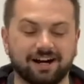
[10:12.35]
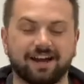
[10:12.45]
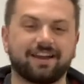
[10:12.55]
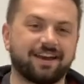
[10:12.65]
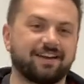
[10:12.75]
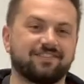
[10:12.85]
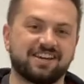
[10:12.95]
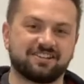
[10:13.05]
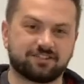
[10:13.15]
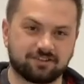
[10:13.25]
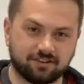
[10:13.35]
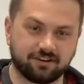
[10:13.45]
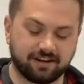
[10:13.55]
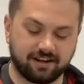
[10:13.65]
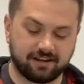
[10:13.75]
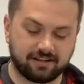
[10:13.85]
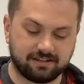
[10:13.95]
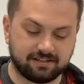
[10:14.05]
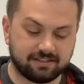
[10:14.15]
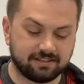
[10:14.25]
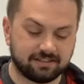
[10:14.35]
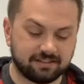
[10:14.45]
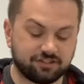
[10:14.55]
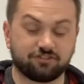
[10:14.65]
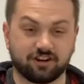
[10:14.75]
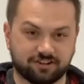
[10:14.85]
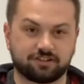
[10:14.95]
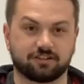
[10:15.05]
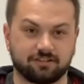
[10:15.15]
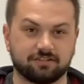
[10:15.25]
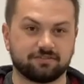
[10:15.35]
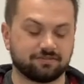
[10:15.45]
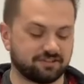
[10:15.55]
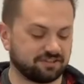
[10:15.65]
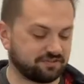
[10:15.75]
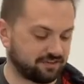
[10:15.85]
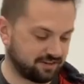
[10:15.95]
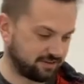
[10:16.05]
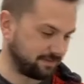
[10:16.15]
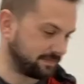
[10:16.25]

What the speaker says: I have a sturdy structure for this figure.